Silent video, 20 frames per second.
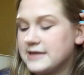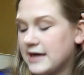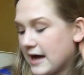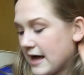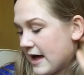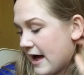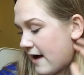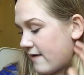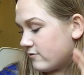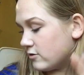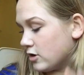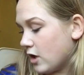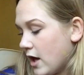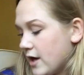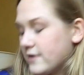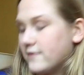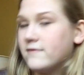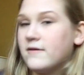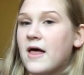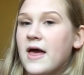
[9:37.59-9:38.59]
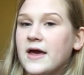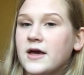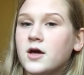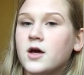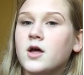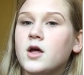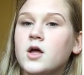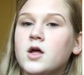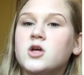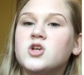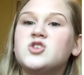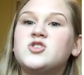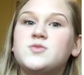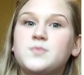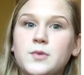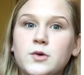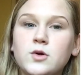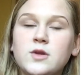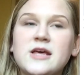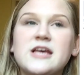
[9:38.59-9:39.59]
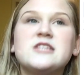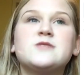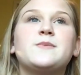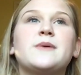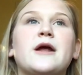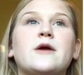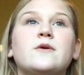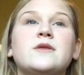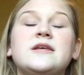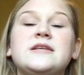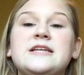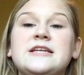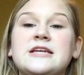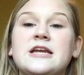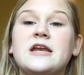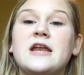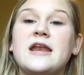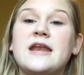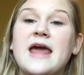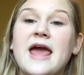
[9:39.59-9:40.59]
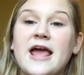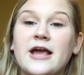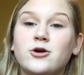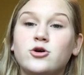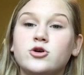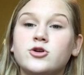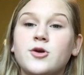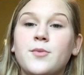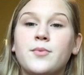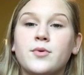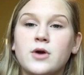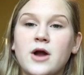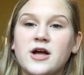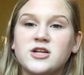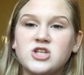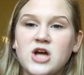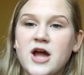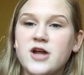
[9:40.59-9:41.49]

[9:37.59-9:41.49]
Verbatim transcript: I have a lot of like spoolies, but I really needed an angled brush.